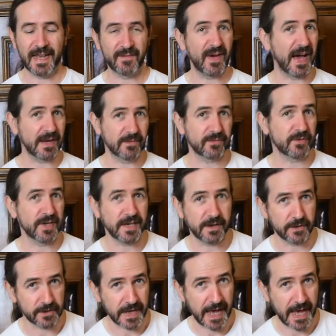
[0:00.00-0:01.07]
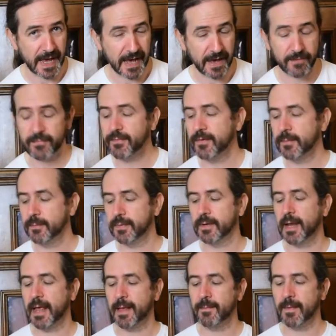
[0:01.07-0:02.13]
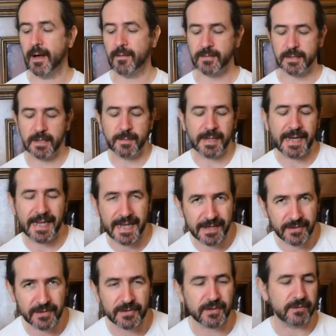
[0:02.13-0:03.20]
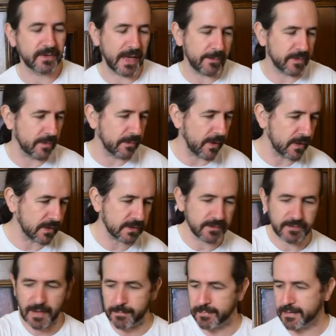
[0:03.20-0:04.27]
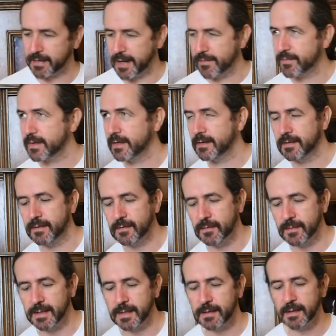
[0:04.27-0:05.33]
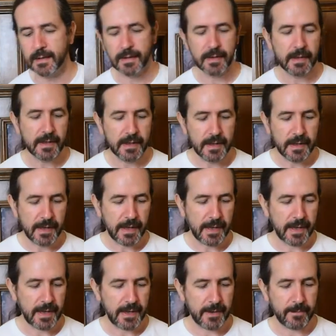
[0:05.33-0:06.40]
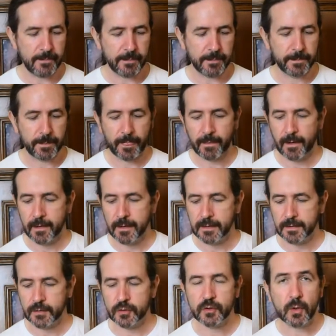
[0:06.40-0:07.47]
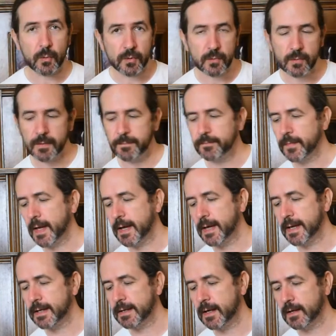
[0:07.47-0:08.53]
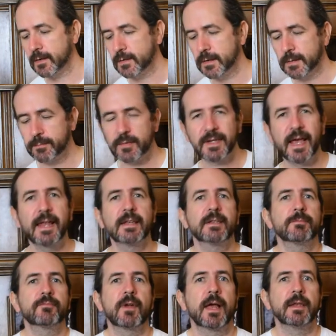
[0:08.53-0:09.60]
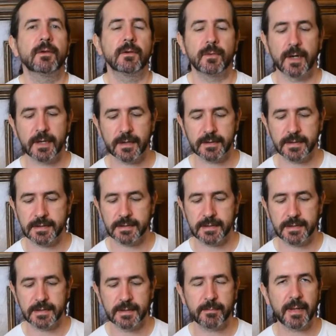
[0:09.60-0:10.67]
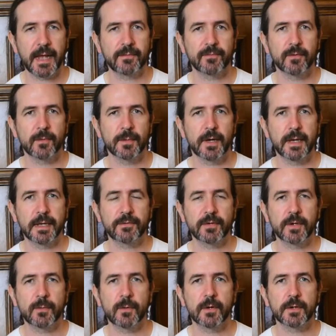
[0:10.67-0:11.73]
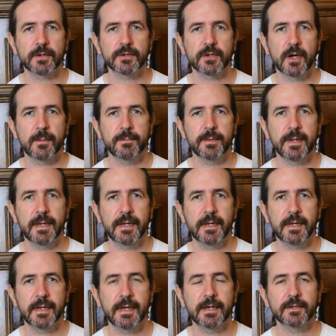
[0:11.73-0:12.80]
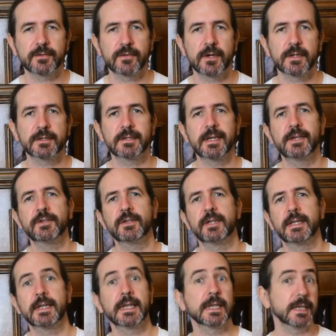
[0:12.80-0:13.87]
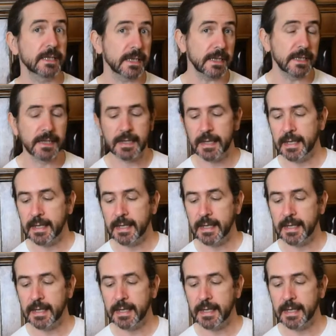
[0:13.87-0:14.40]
I've had it for a year and a half, but obviously I'm a collector, so I've kept the box, I've kept everything to do with it to show you, and I'm gonna pretend it's brand new. I got this in the Platform 9¾ shop in King's Cross Station in London.